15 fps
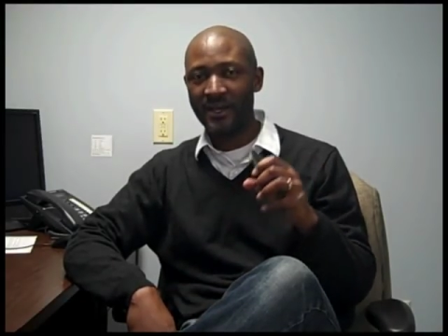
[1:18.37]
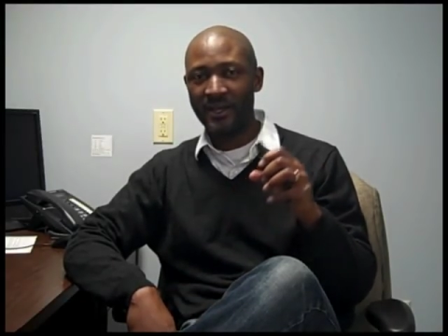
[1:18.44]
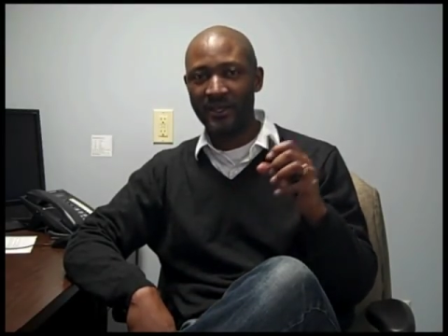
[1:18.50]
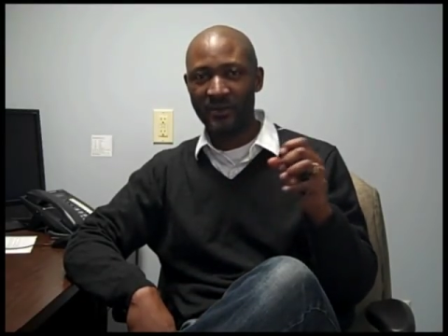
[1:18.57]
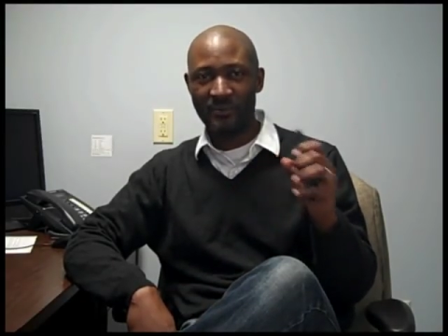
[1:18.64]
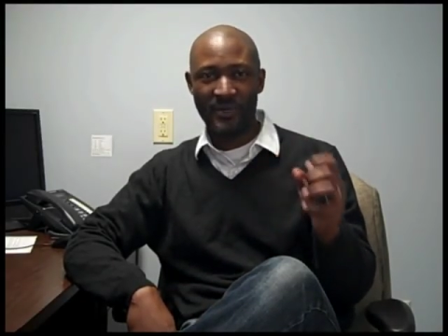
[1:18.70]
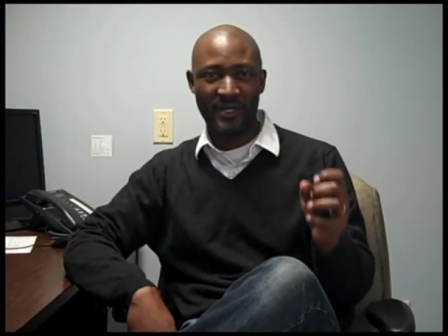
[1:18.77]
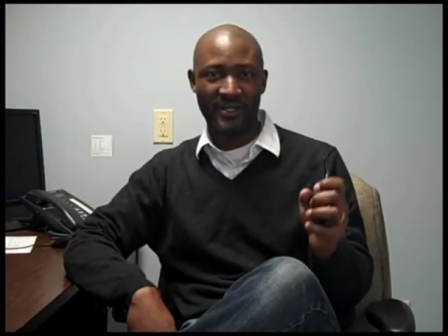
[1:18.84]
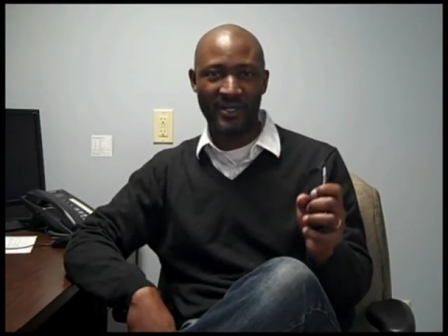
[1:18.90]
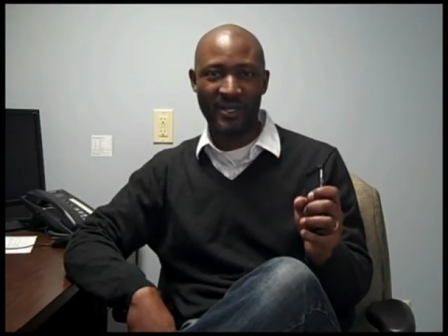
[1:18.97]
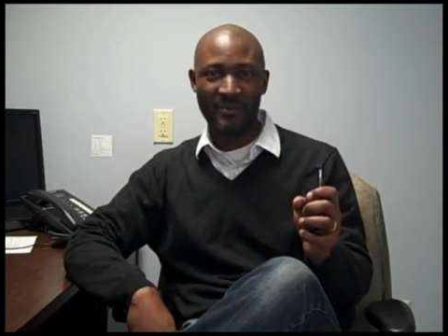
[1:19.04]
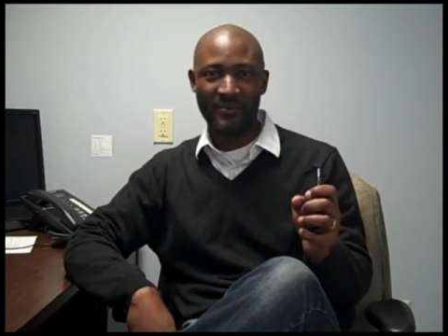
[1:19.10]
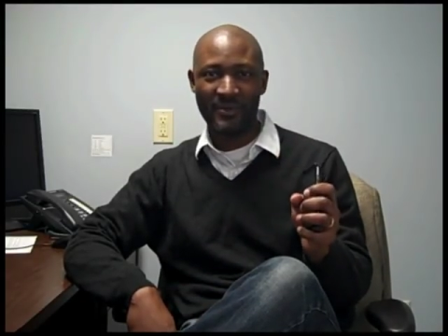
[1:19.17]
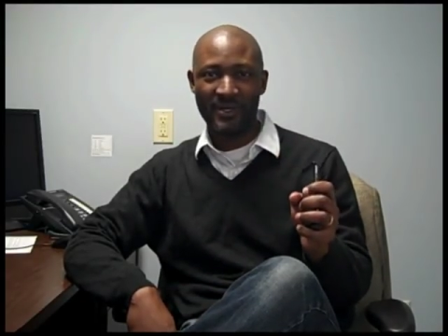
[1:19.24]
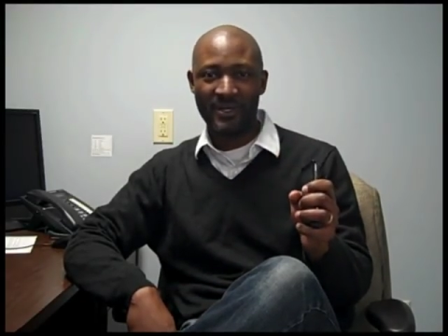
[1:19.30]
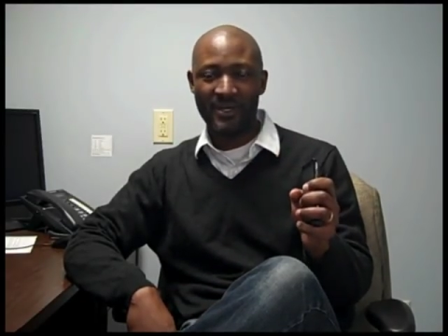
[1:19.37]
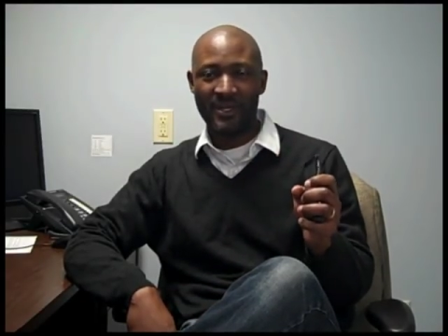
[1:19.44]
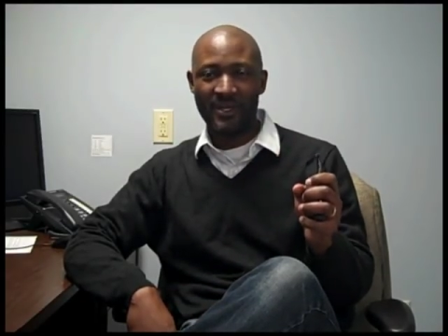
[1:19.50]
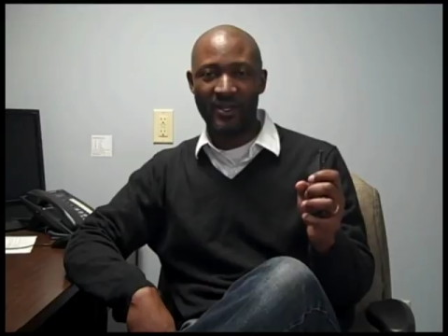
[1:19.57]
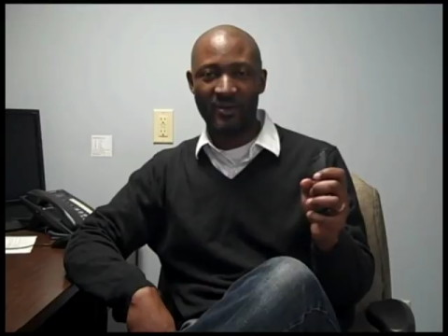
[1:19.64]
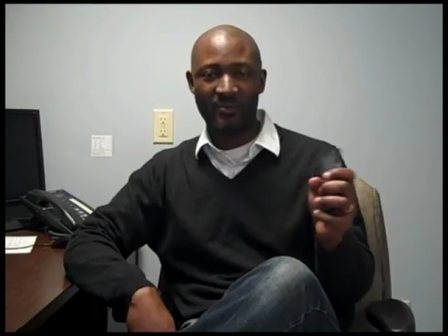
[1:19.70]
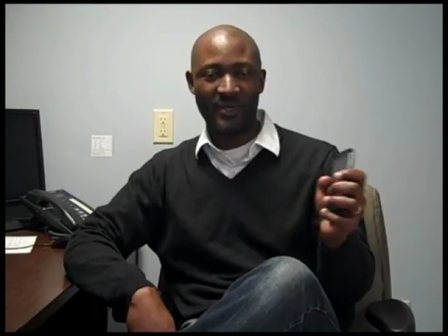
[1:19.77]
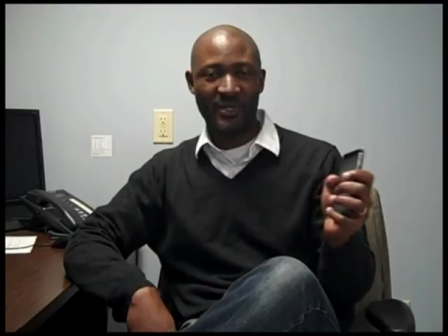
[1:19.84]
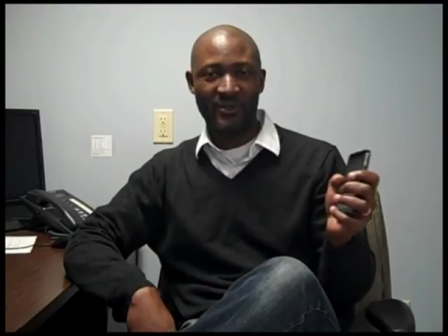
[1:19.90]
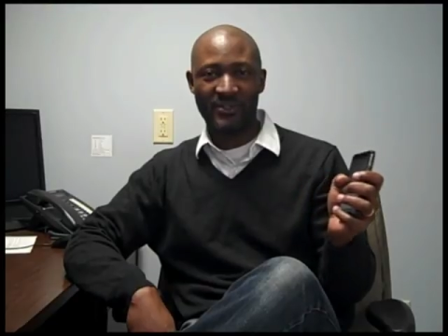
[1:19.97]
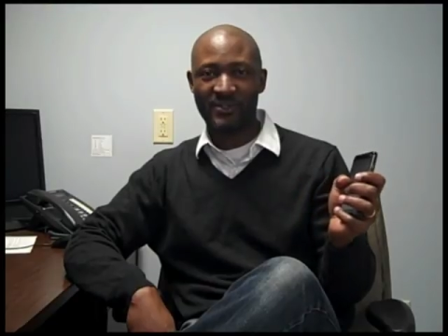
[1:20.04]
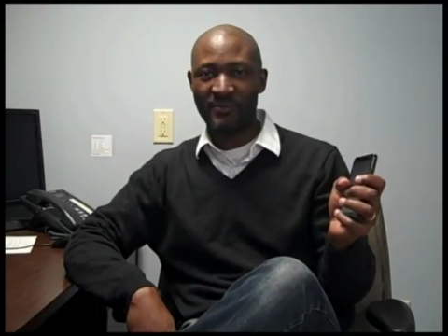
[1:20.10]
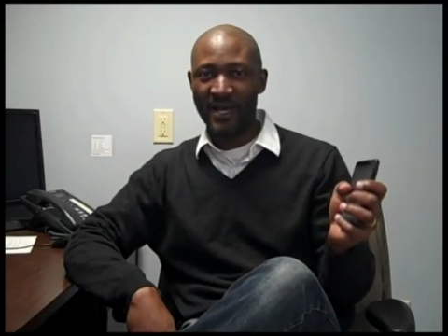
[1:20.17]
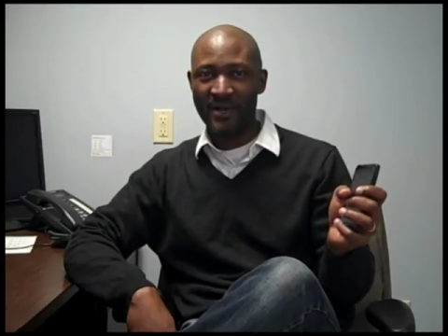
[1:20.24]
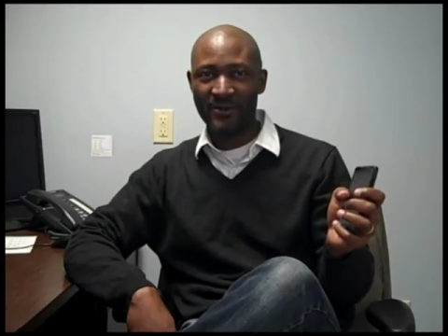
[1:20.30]
You'll pick it up. It'll be your
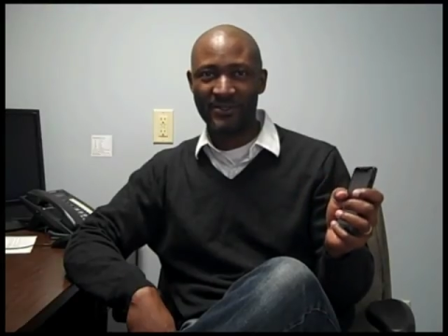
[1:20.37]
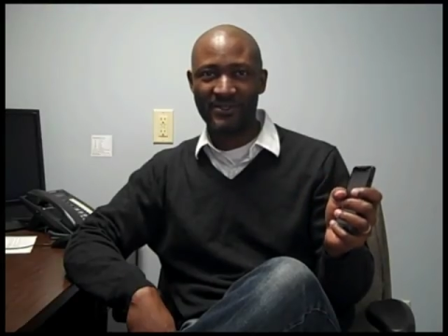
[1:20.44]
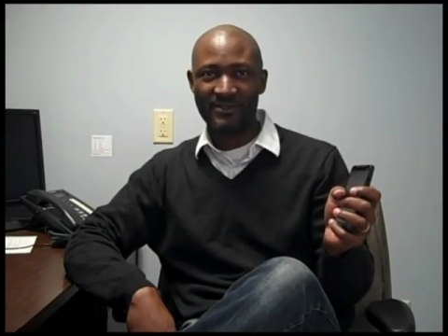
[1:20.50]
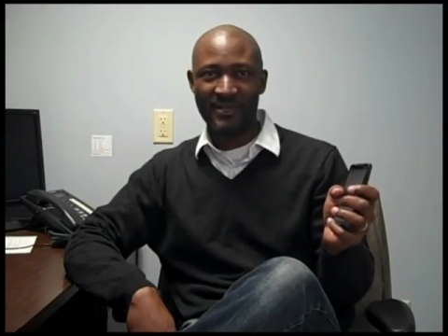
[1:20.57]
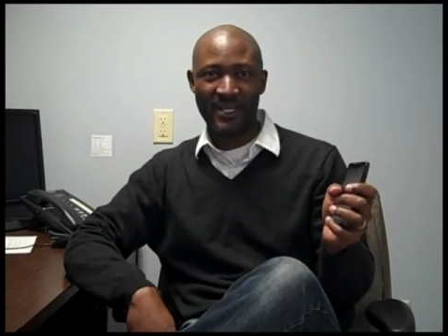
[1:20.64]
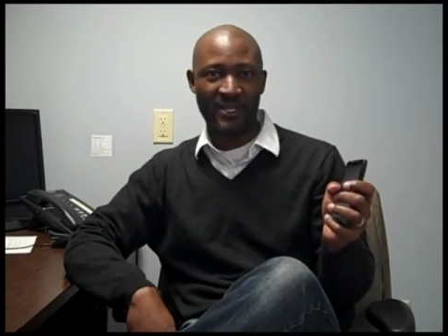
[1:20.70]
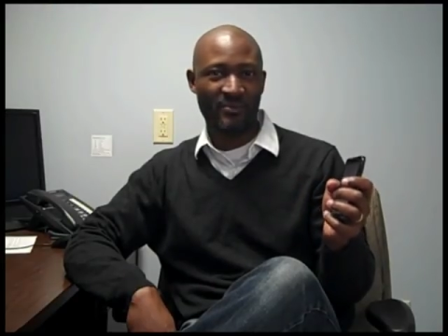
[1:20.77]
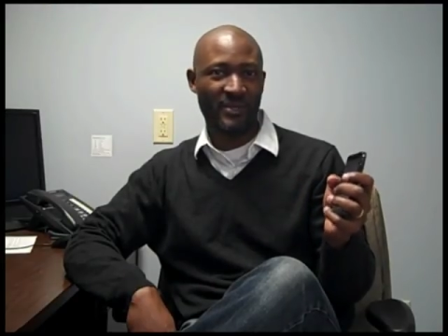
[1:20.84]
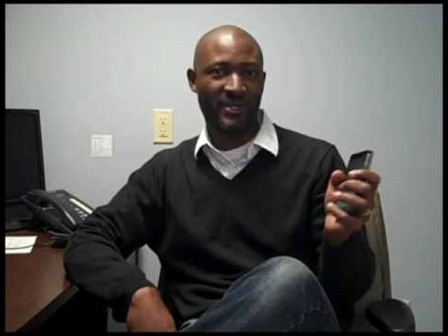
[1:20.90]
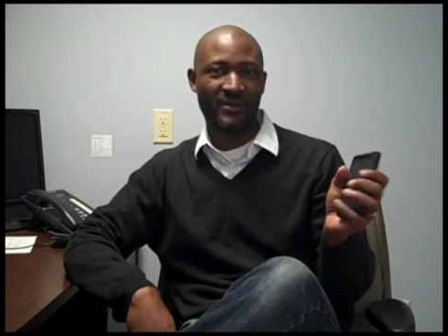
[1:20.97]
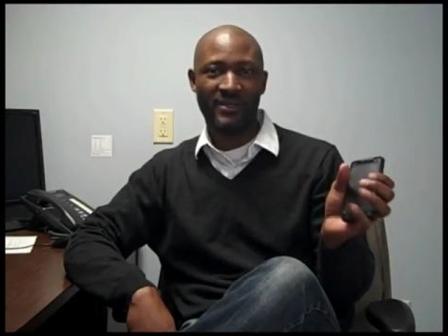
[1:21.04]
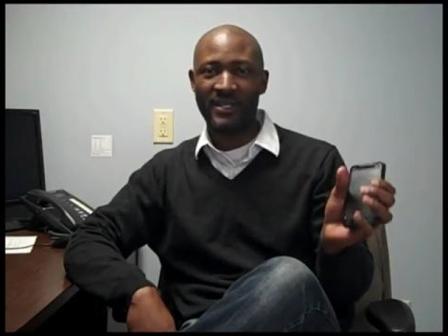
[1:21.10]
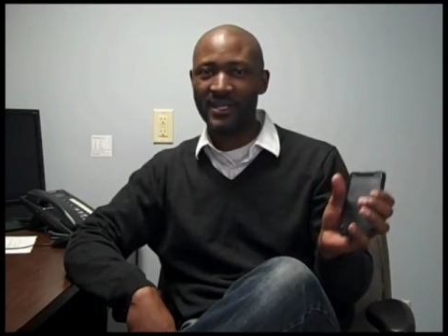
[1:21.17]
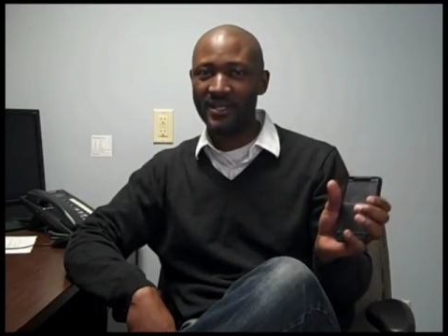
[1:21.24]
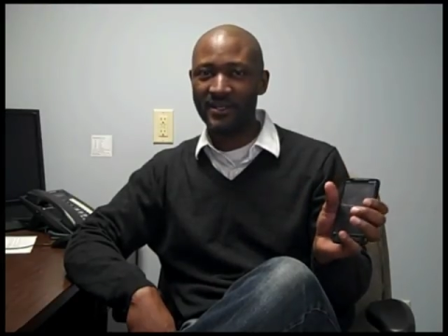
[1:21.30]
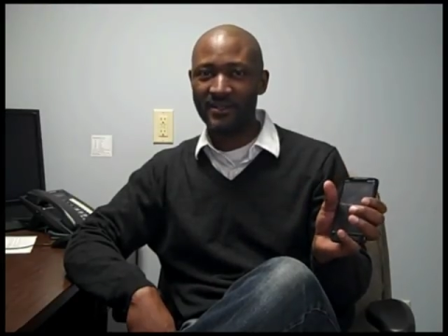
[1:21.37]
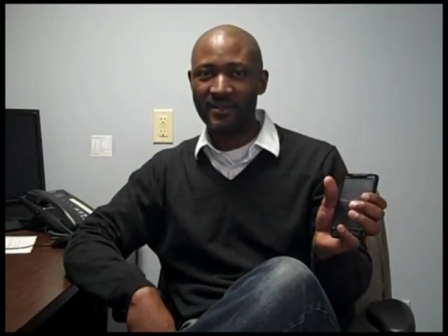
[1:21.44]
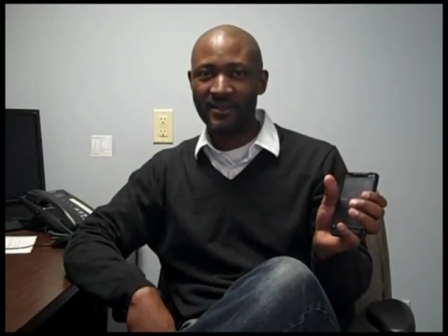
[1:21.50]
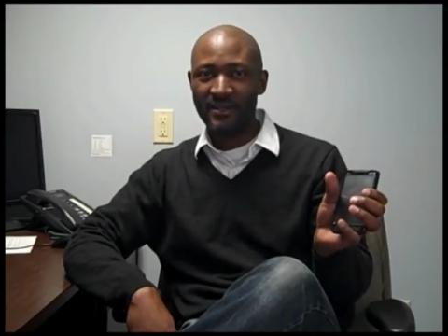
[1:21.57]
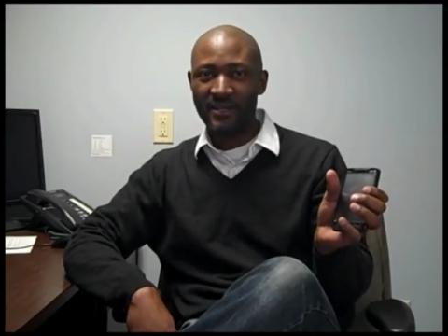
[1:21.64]
spouse. It could be your kid.